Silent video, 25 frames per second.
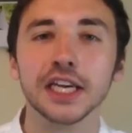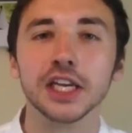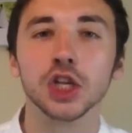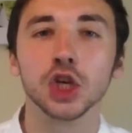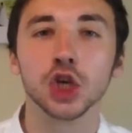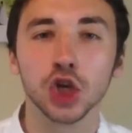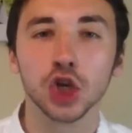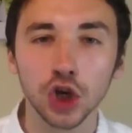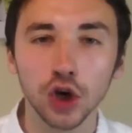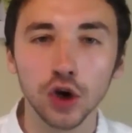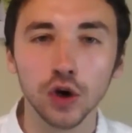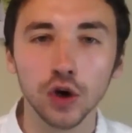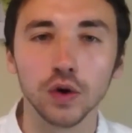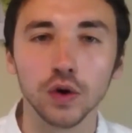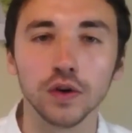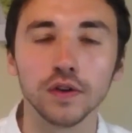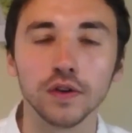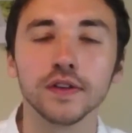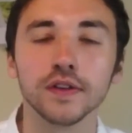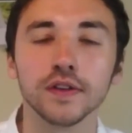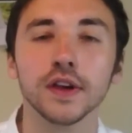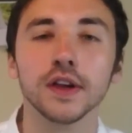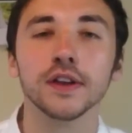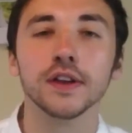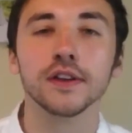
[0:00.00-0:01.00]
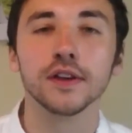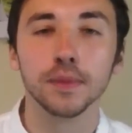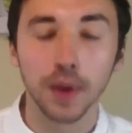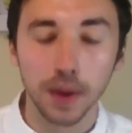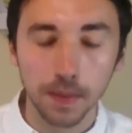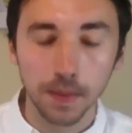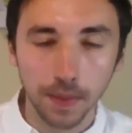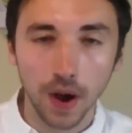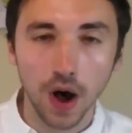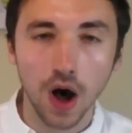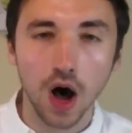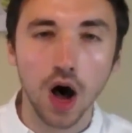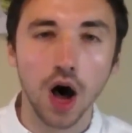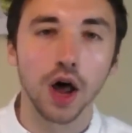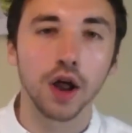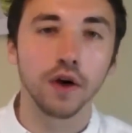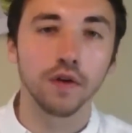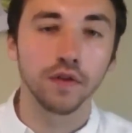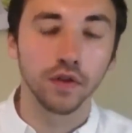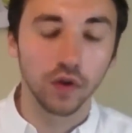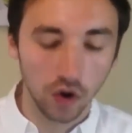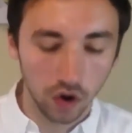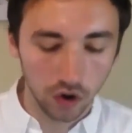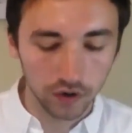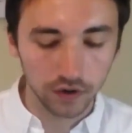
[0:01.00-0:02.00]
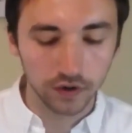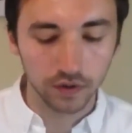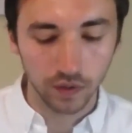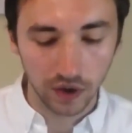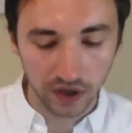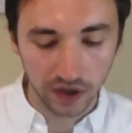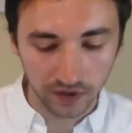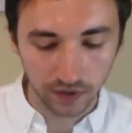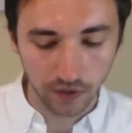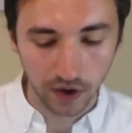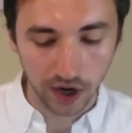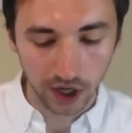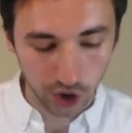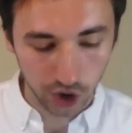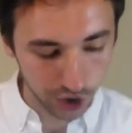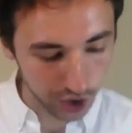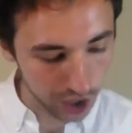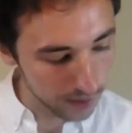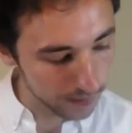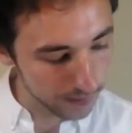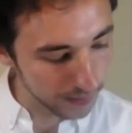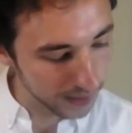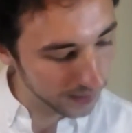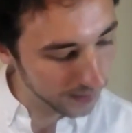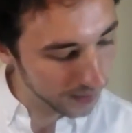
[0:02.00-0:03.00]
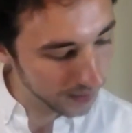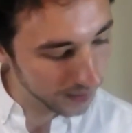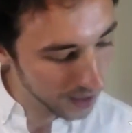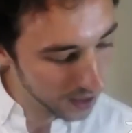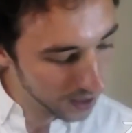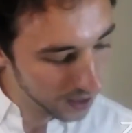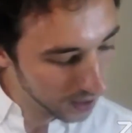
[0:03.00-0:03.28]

Choose to be part of God's resurrection army.